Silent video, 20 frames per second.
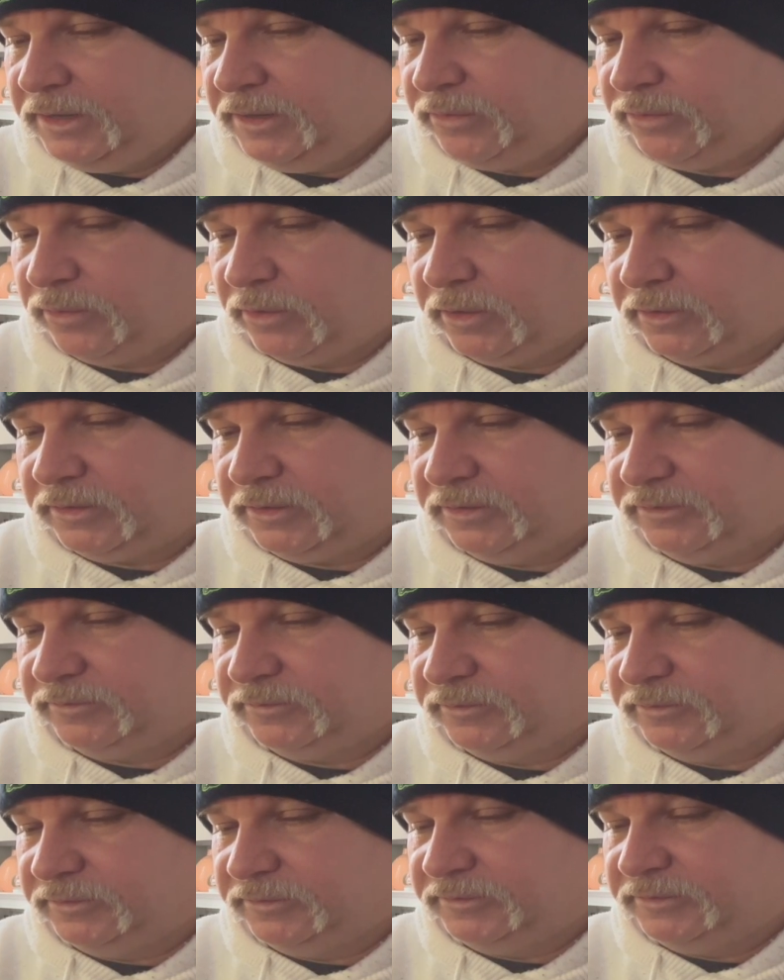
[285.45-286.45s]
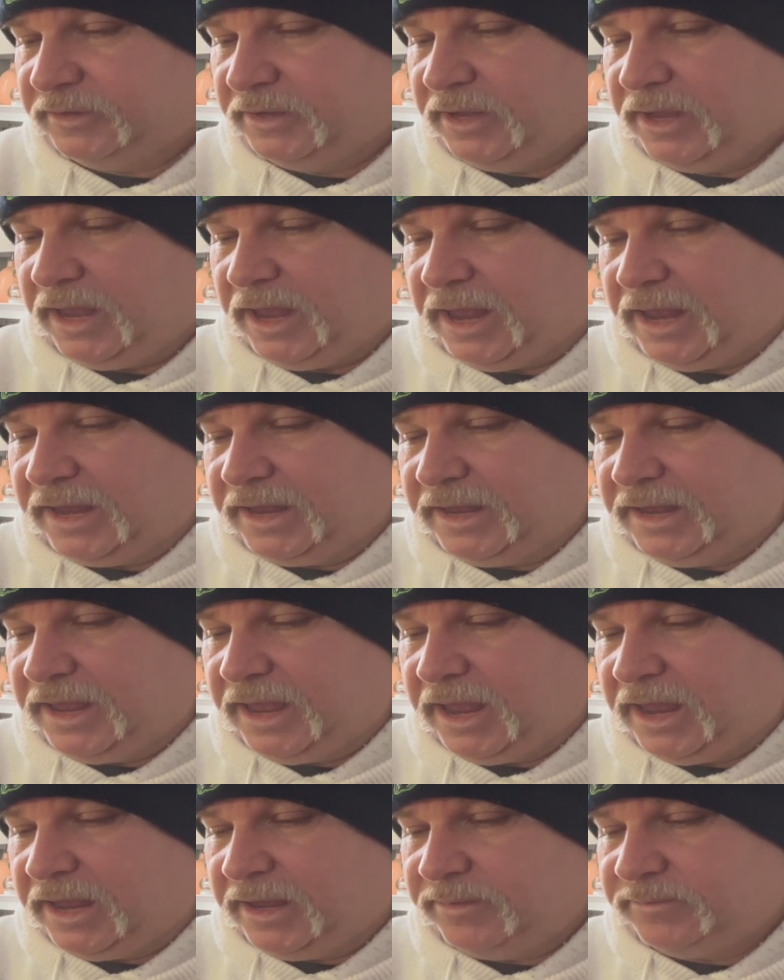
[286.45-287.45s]
thought this was a
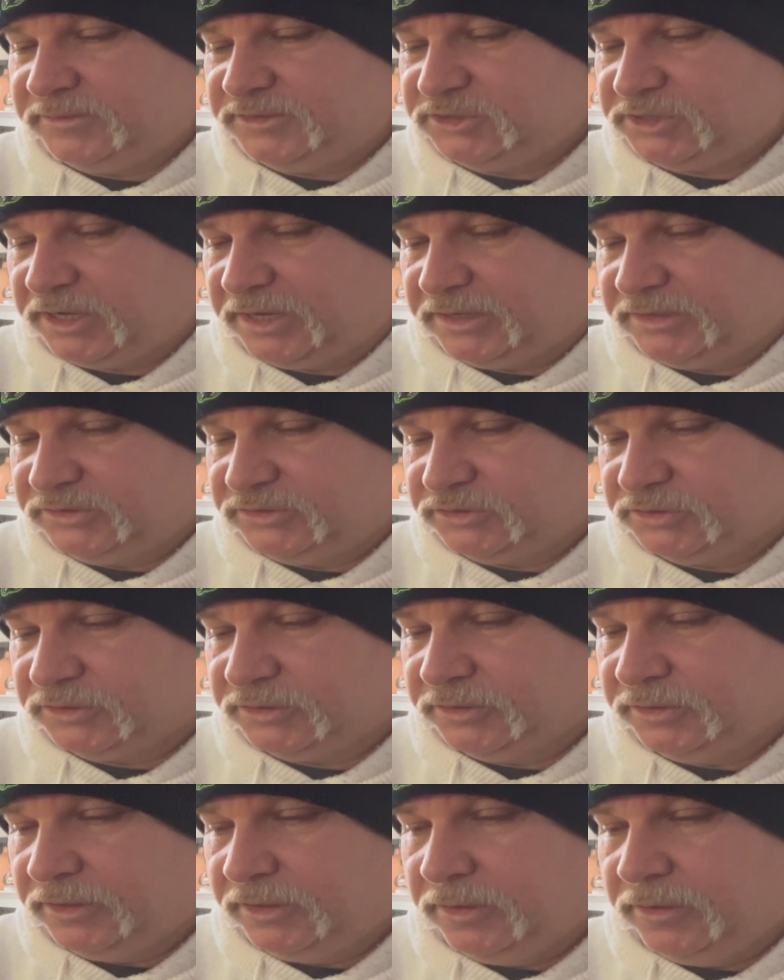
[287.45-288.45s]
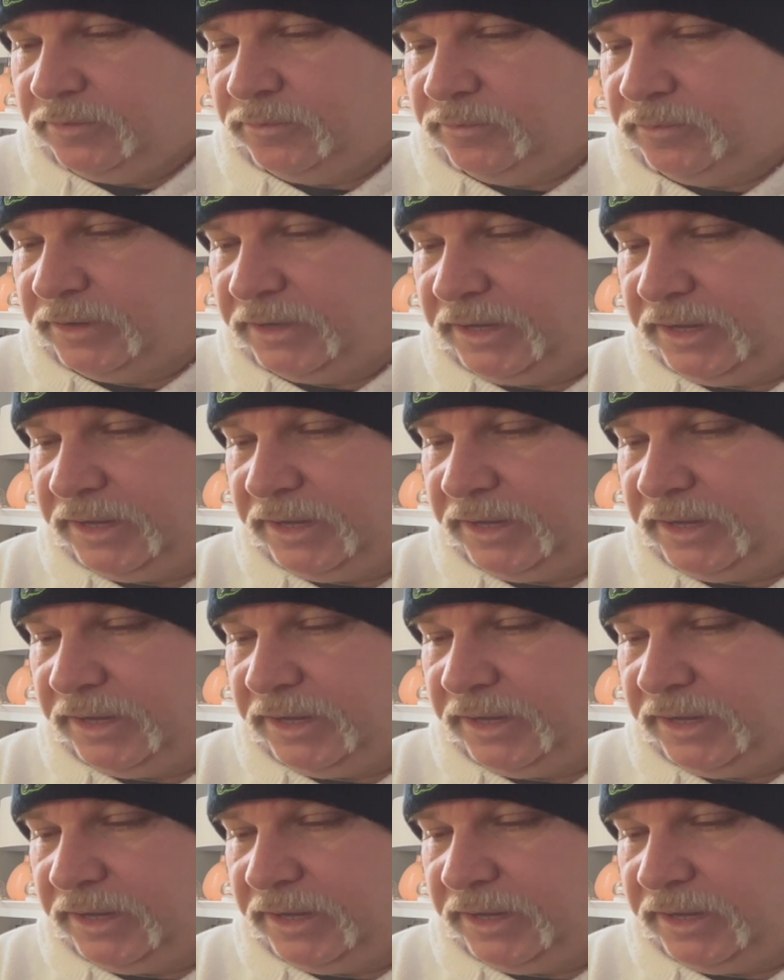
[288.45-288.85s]
game changer when it